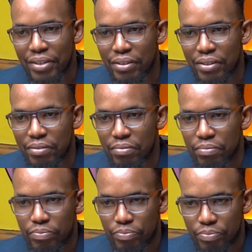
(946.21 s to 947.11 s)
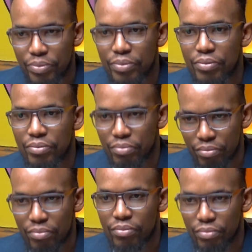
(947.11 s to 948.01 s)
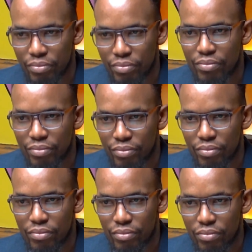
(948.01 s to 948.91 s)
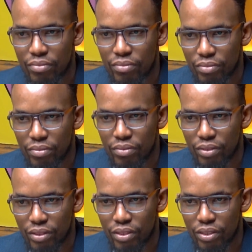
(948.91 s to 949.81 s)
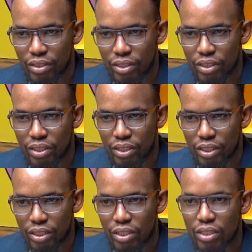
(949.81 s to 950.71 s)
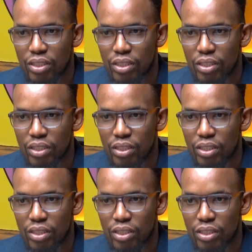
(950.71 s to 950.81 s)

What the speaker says: First, a lot of discussions, even on fora like CEOs, all